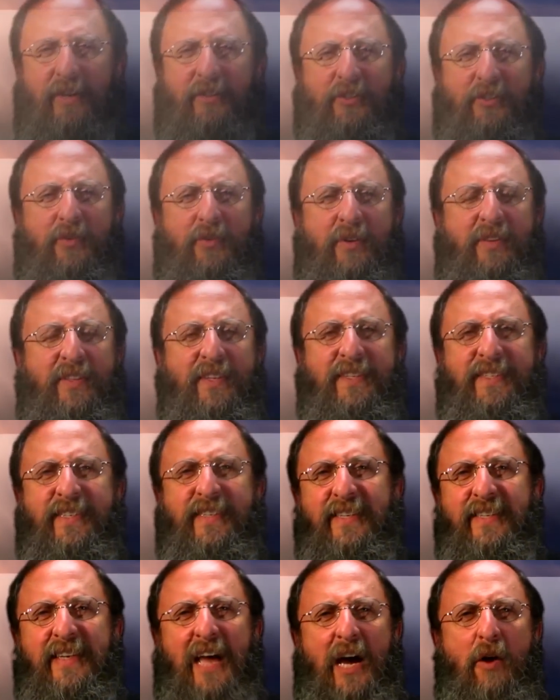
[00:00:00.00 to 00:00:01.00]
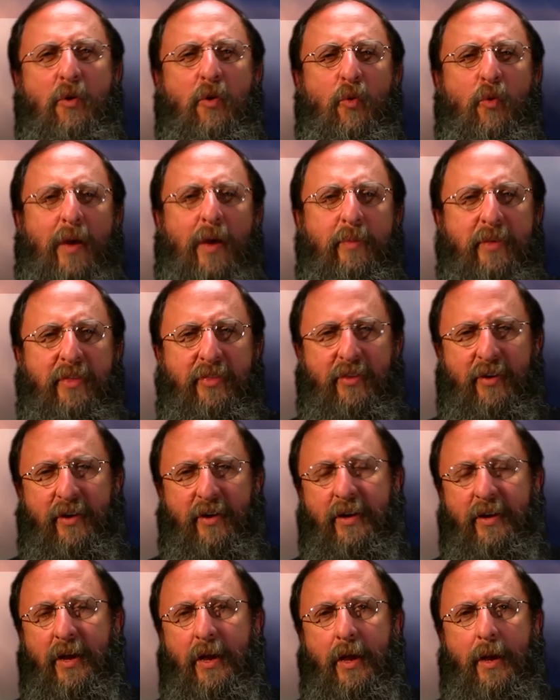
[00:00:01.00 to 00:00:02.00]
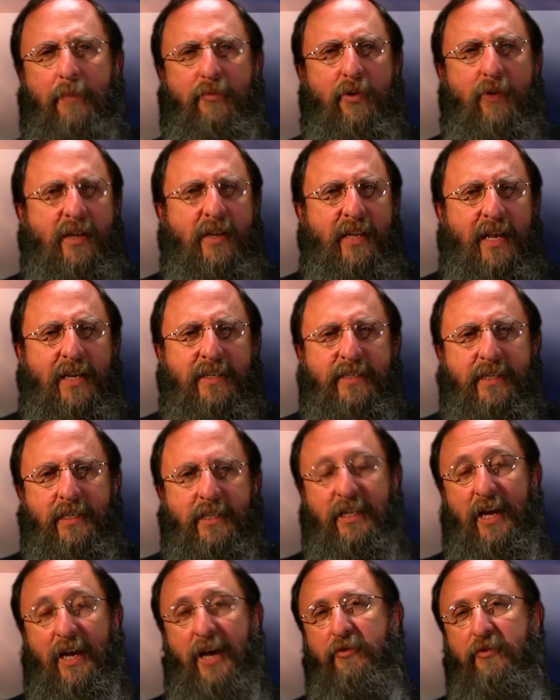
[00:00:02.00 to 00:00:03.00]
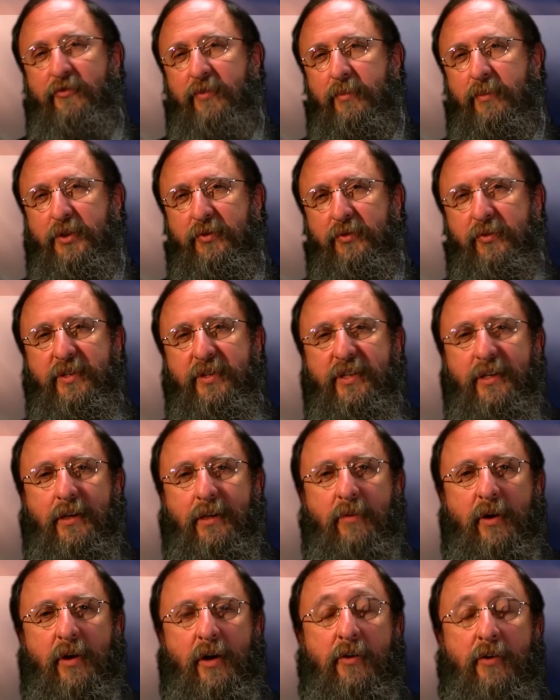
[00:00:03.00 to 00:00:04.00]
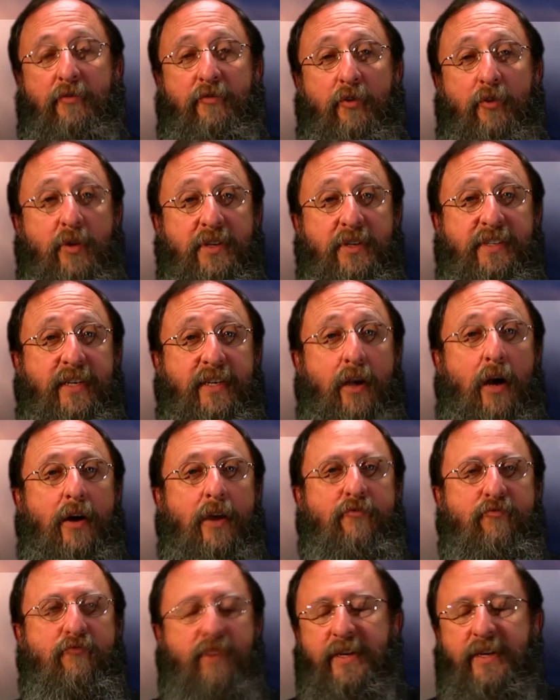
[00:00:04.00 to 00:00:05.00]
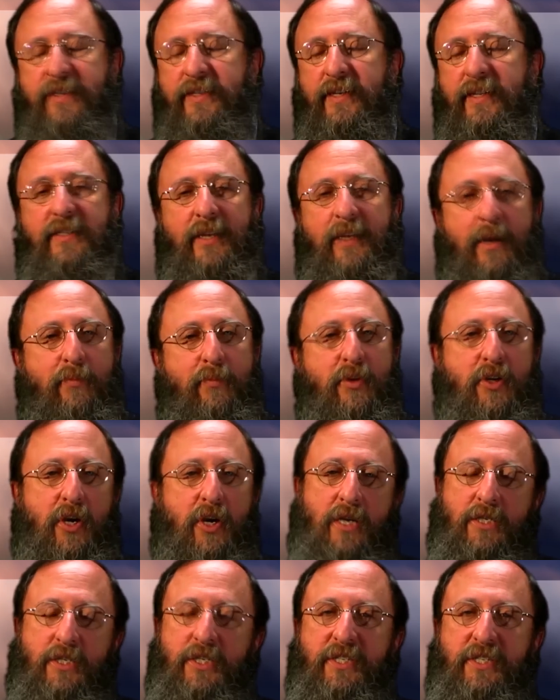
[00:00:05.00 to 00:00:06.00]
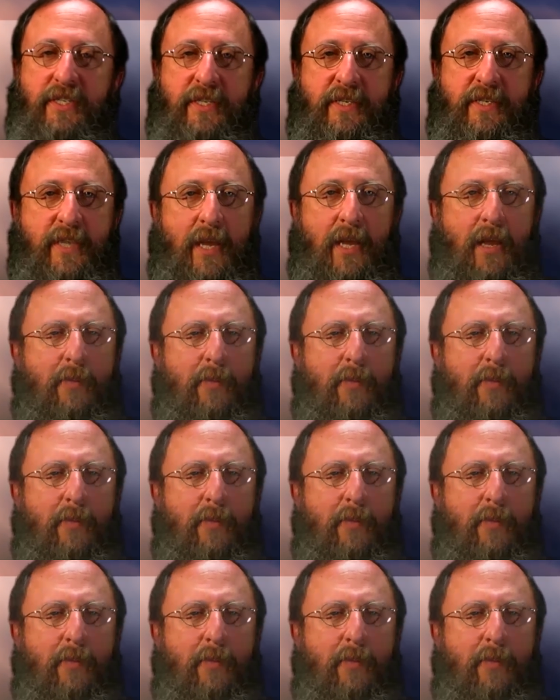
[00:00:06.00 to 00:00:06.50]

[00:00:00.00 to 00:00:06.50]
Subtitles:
us during the six-hour Webathon, broadcasting live from Jerusalem, focusing on raising temple consciousness